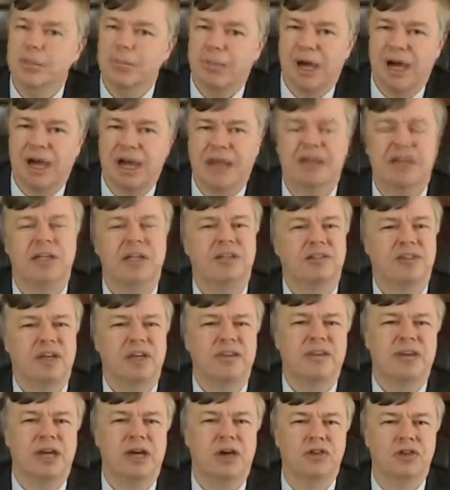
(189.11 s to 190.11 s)
pocketing
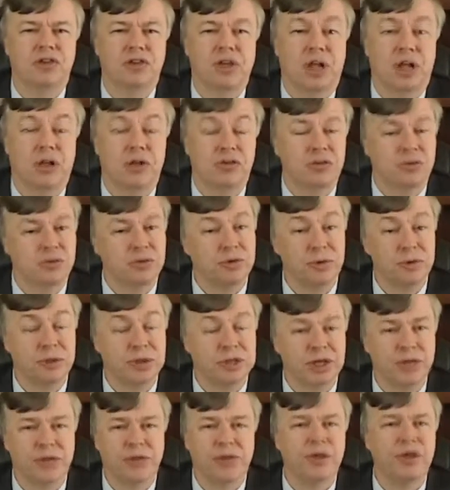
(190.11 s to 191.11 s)
$10,000 for
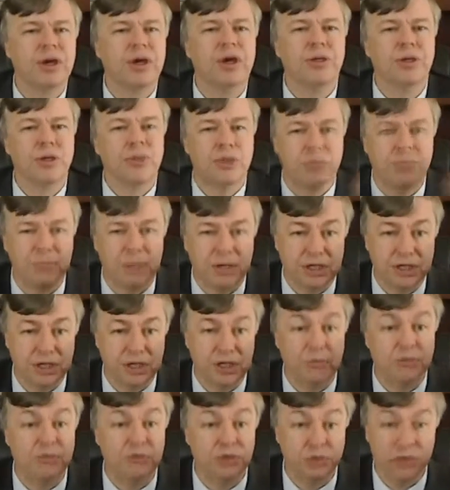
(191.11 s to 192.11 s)
doing nothing other than
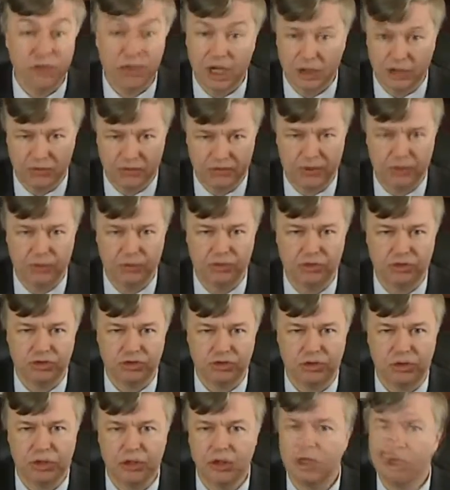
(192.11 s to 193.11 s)
picking up 2 telephones.